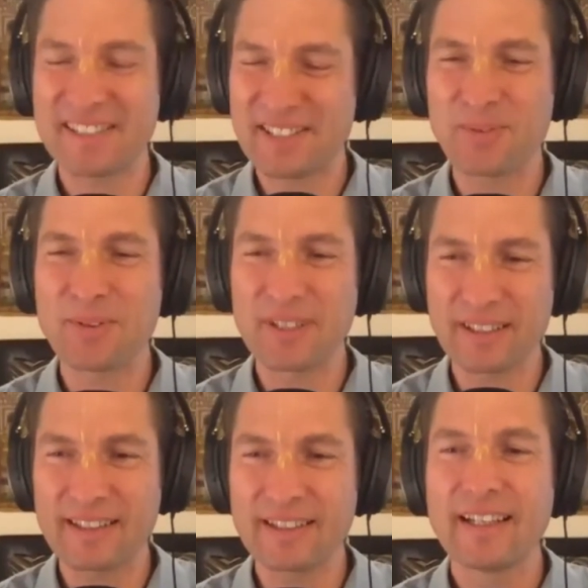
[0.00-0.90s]
she
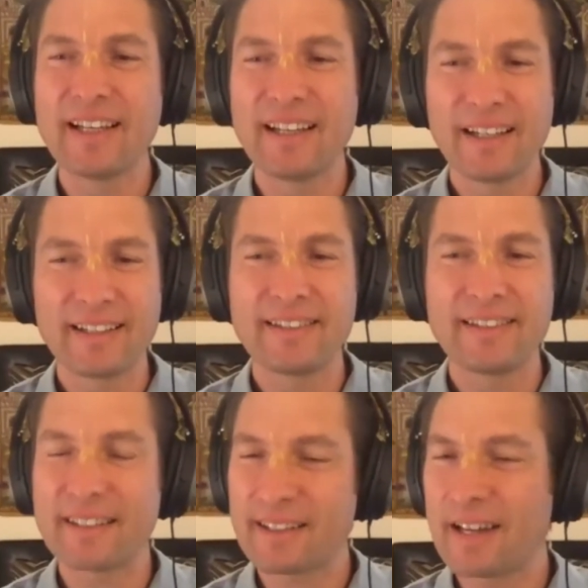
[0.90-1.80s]
really,
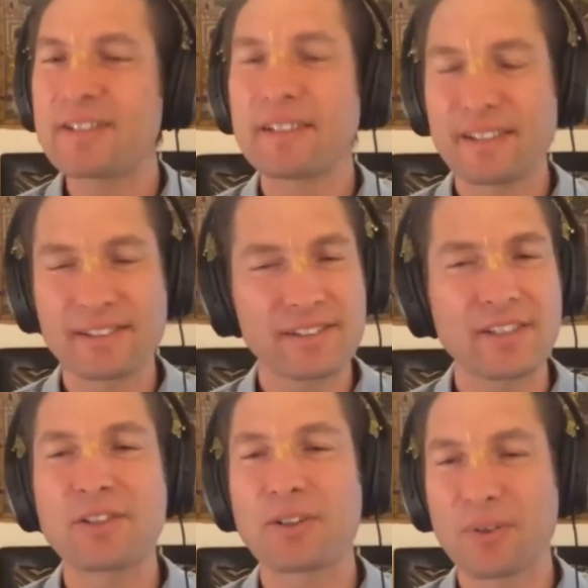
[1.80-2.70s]
dedication is
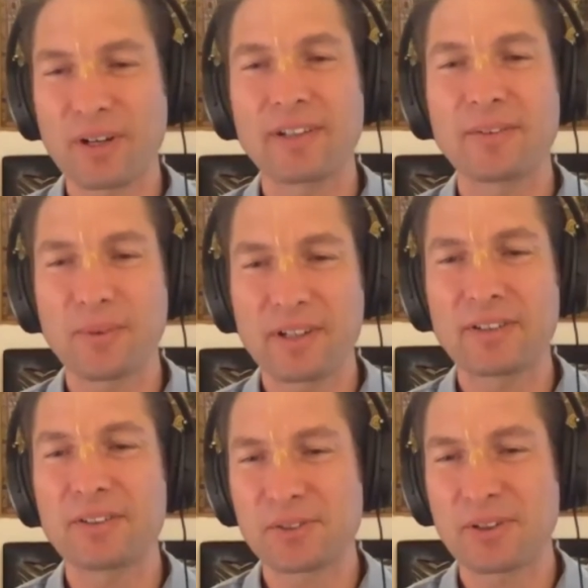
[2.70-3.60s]
such a great way to
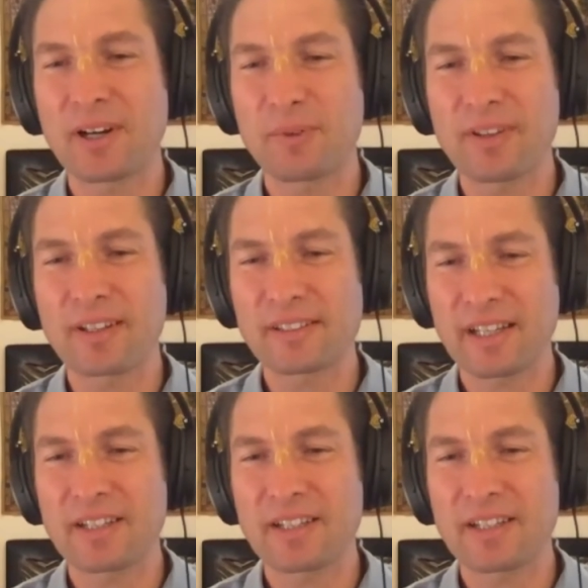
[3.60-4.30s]
describe her. That's kind of